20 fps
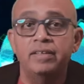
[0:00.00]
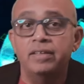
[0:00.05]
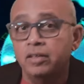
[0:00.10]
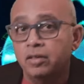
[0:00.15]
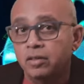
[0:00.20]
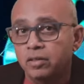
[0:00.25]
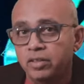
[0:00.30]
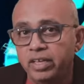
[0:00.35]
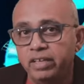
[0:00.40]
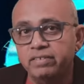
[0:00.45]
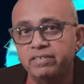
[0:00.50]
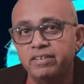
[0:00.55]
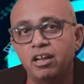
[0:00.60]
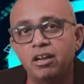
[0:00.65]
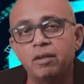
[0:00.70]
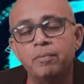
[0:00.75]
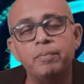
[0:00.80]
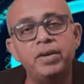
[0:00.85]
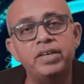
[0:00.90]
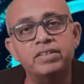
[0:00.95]
These
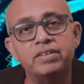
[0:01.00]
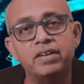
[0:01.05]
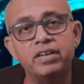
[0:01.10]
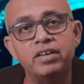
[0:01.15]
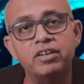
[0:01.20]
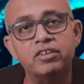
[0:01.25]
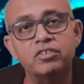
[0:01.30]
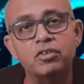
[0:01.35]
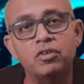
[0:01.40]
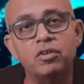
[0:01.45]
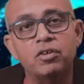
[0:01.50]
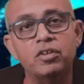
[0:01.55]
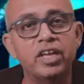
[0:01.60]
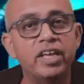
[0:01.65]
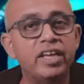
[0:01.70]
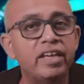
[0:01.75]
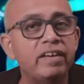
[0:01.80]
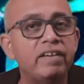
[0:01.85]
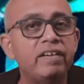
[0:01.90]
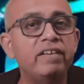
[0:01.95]
developments underscore the
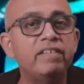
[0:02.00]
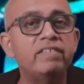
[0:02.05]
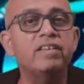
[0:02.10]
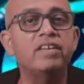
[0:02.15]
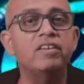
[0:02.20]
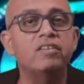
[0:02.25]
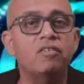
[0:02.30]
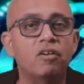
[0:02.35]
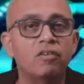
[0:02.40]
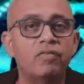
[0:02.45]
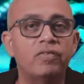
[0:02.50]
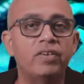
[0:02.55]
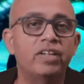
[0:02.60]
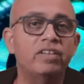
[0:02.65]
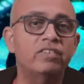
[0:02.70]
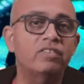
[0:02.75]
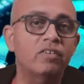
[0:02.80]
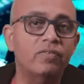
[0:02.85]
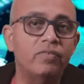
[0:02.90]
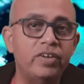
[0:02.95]
increasing confidence
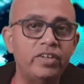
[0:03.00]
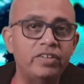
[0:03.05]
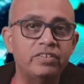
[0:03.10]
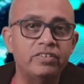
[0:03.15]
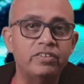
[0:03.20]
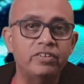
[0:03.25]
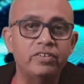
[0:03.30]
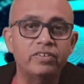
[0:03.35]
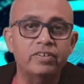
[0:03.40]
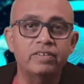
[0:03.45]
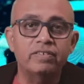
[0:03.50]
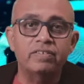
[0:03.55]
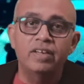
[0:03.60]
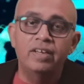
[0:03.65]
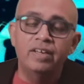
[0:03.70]
of institutions